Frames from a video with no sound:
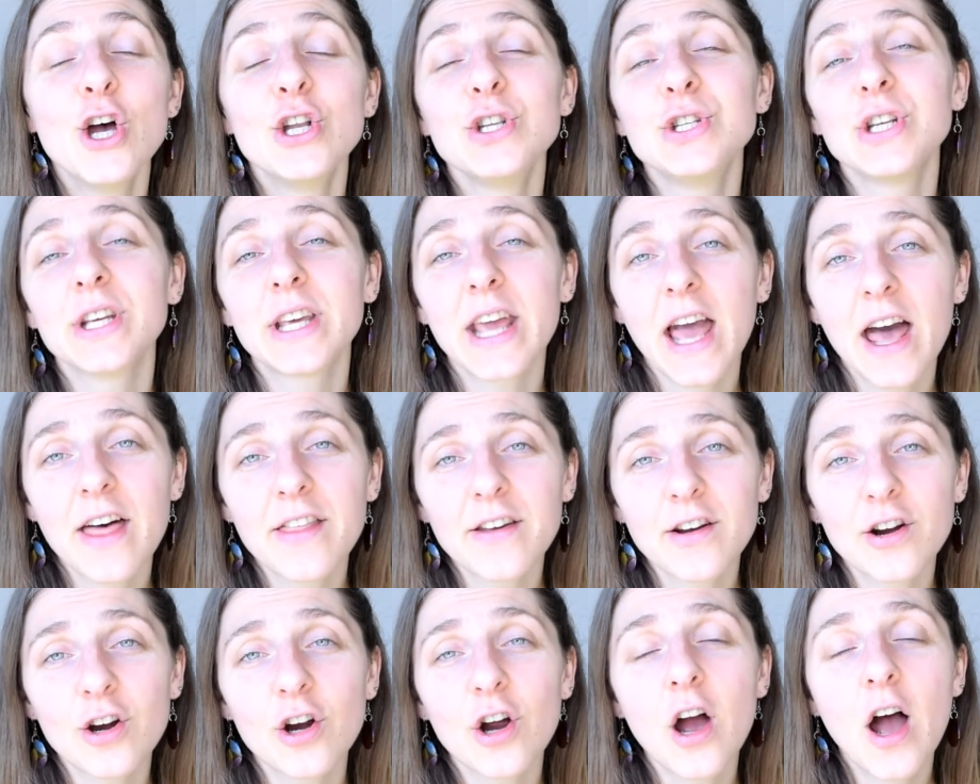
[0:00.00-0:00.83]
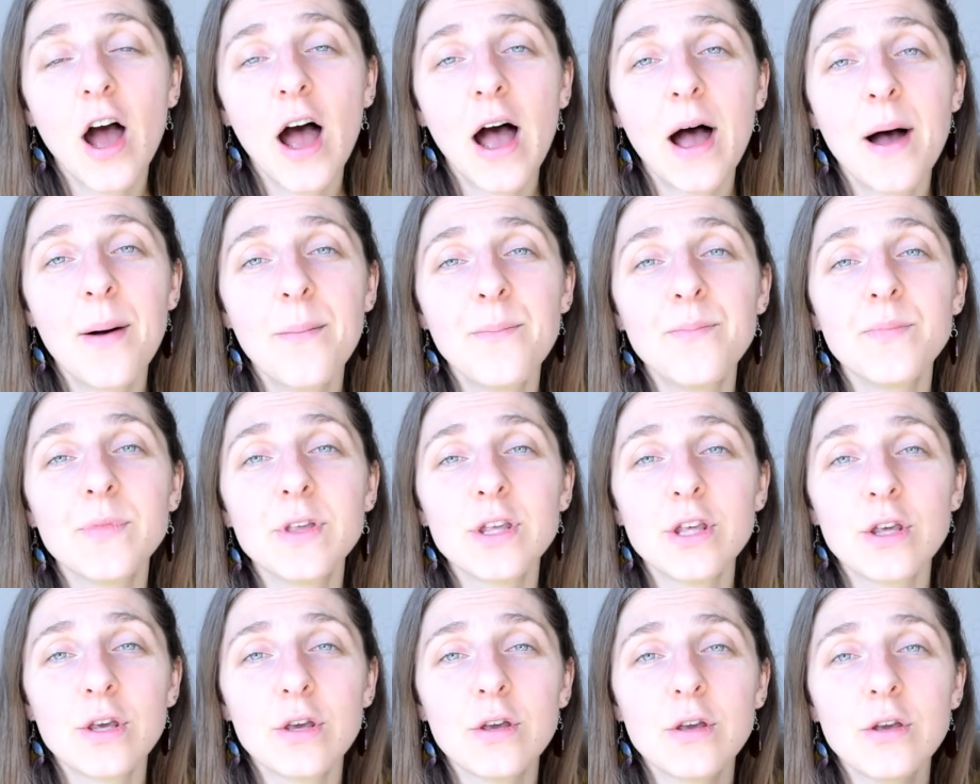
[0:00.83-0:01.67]
together
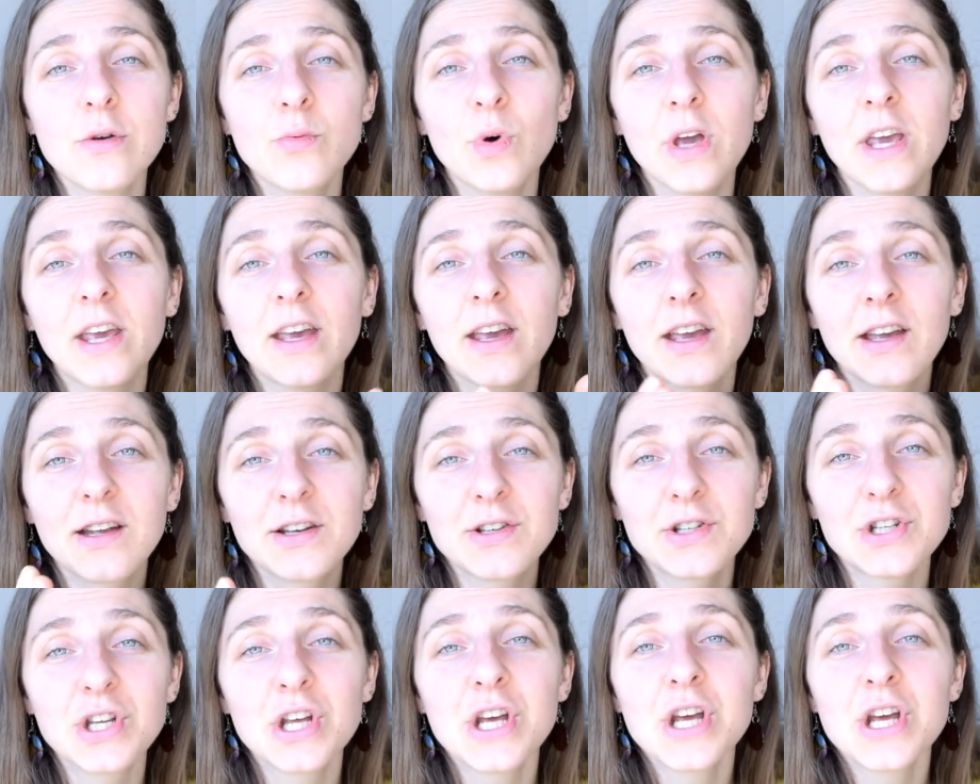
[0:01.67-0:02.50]
we could